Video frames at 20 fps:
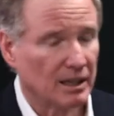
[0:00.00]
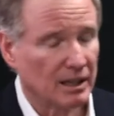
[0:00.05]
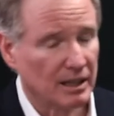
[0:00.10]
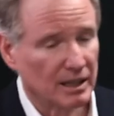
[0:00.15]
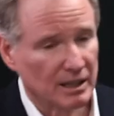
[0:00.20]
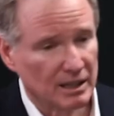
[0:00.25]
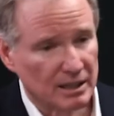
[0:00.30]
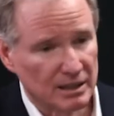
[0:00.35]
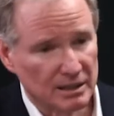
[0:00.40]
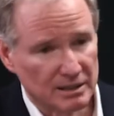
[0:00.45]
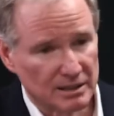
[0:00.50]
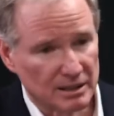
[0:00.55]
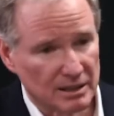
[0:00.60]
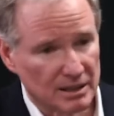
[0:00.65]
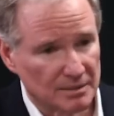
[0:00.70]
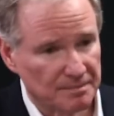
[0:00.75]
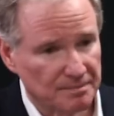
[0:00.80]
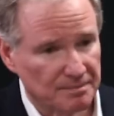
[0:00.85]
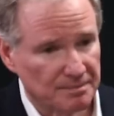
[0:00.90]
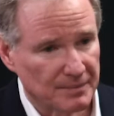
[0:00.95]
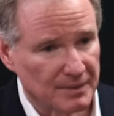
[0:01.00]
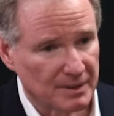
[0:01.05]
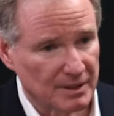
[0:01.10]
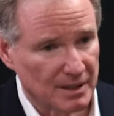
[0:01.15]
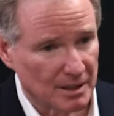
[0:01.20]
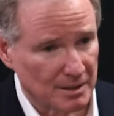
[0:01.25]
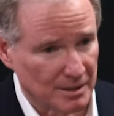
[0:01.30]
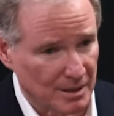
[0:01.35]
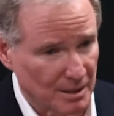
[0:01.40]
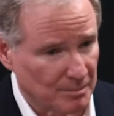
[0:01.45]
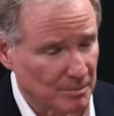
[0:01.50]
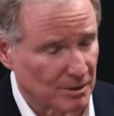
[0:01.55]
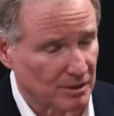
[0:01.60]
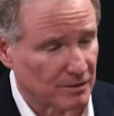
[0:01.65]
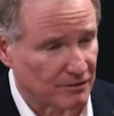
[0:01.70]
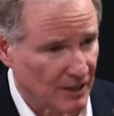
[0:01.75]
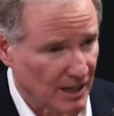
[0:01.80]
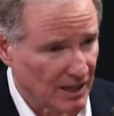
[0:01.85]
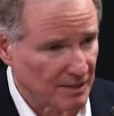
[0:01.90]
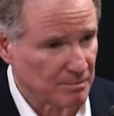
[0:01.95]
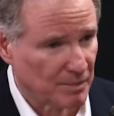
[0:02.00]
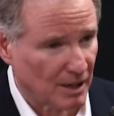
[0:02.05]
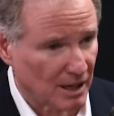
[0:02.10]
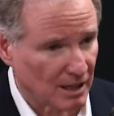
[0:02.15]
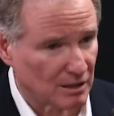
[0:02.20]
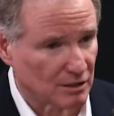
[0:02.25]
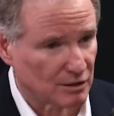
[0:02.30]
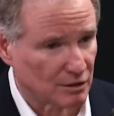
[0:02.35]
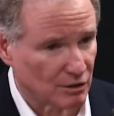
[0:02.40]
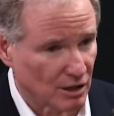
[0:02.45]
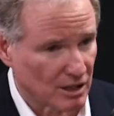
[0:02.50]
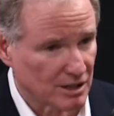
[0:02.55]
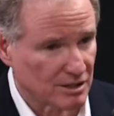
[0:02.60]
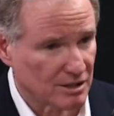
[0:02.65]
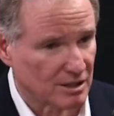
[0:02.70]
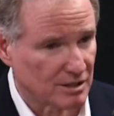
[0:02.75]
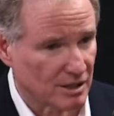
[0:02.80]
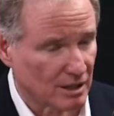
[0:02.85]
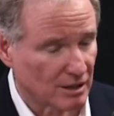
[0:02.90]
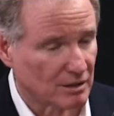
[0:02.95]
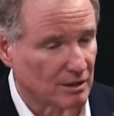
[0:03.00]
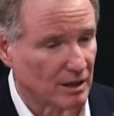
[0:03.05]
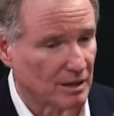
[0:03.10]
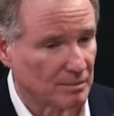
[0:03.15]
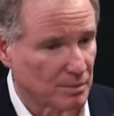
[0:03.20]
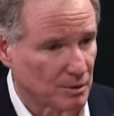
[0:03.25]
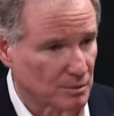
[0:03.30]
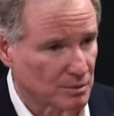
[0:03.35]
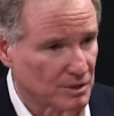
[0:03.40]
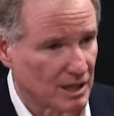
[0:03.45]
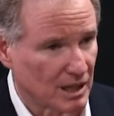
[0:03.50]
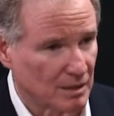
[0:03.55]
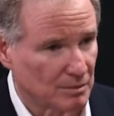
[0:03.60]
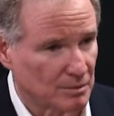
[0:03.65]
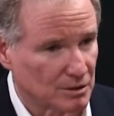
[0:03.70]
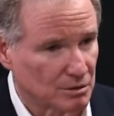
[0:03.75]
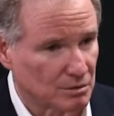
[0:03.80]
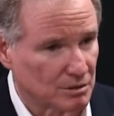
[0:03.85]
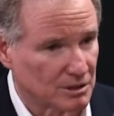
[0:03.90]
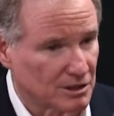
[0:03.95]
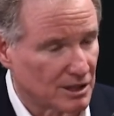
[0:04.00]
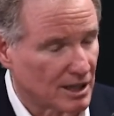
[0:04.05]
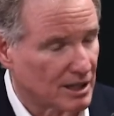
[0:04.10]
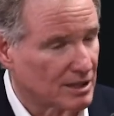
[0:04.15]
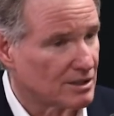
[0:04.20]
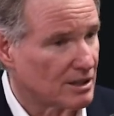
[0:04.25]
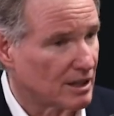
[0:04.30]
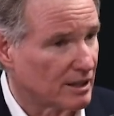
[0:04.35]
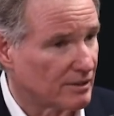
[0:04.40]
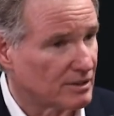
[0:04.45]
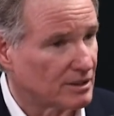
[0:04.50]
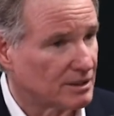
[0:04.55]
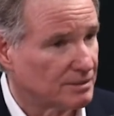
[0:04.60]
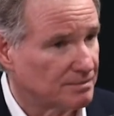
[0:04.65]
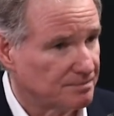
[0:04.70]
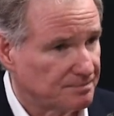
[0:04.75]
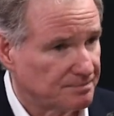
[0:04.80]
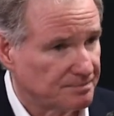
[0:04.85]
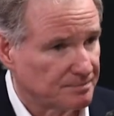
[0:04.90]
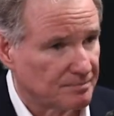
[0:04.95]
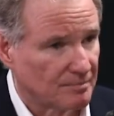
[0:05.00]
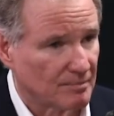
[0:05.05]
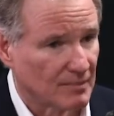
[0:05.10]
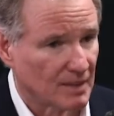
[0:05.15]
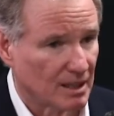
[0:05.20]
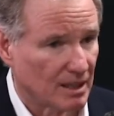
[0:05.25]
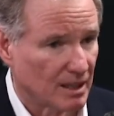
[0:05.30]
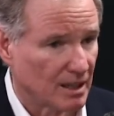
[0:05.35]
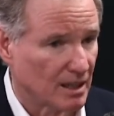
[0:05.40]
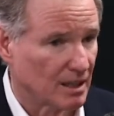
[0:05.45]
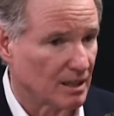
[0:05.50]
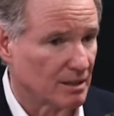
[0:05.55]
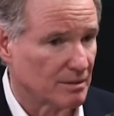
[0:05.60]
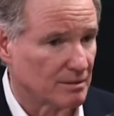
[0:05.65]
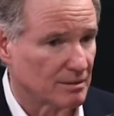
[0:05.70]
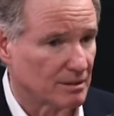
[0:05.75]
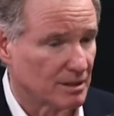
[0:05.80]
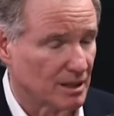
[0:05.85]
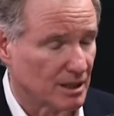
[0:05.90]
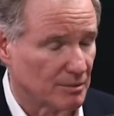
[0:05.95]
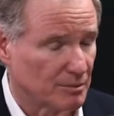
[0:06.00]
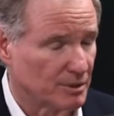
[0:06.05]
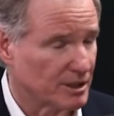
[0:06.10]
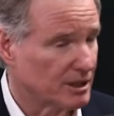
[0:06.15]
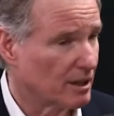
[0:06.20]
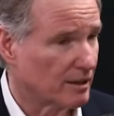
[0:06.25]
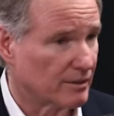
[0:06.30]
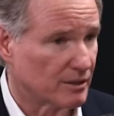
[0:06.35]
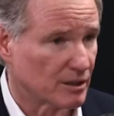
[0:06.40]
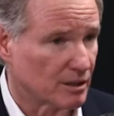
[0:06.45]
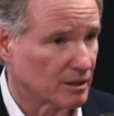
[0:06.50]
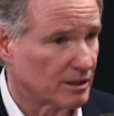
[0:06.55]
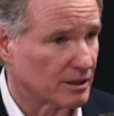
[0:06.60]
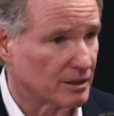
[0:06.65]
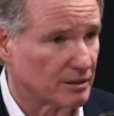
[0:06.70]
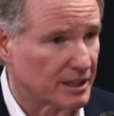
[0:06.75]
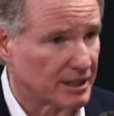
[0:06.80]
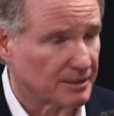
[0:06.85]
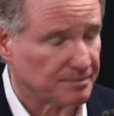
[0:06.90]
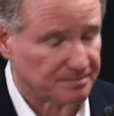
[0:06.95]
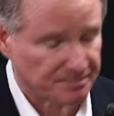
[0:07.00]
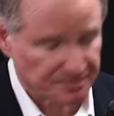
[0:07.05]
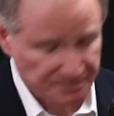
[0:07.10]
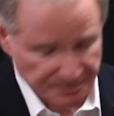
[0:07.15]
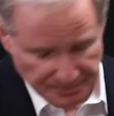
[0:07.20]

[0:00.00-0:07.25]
and the number 5 pilot lost his aircraft, but was able to eject safely and recovered on the ground.